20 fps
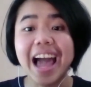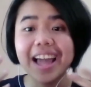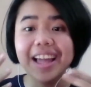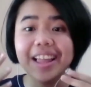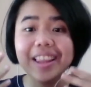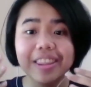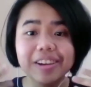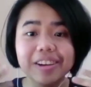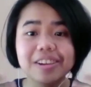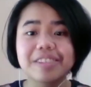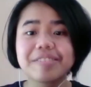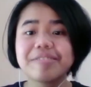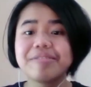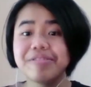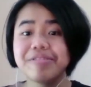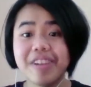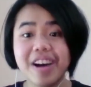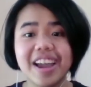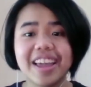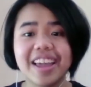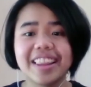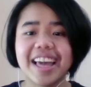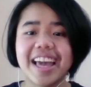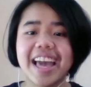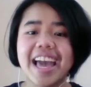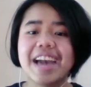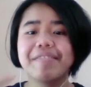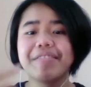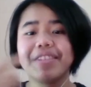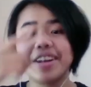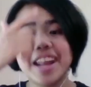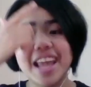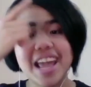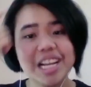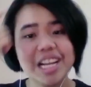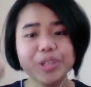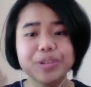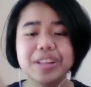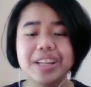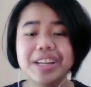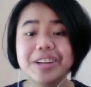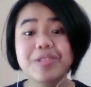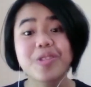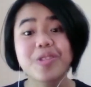I look fine. Like I have a naturally